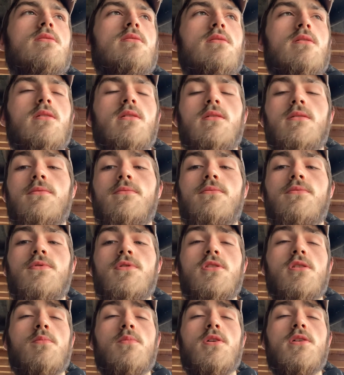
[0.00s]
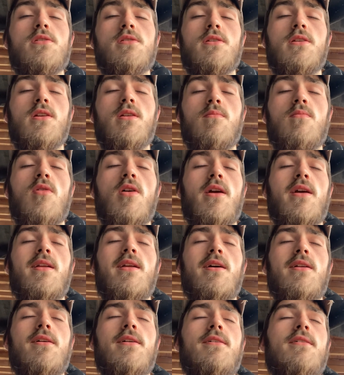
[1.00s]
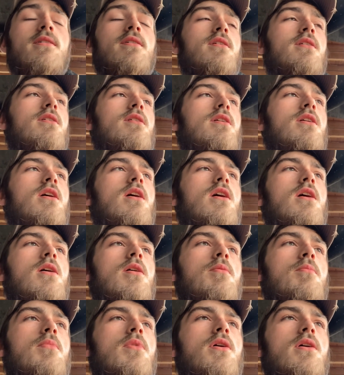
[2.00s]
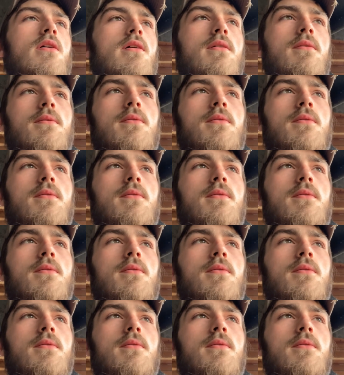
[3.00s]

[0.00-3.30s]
For some reason I didn't bring it down here, but